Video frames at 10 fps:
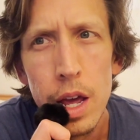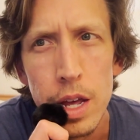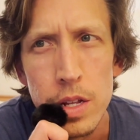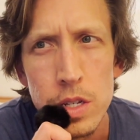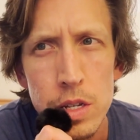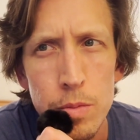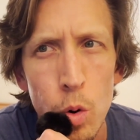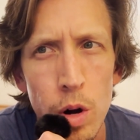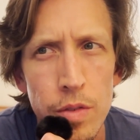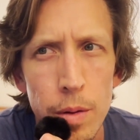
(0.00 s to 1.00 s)
It's
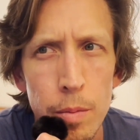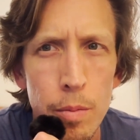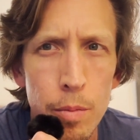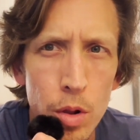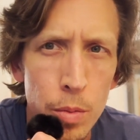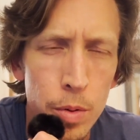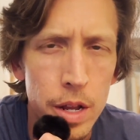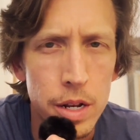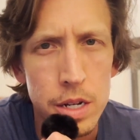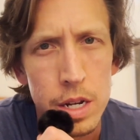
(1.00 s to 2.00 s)
more of a
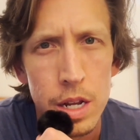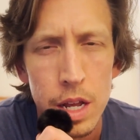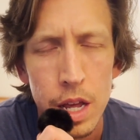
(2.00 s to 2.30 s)
blueprint,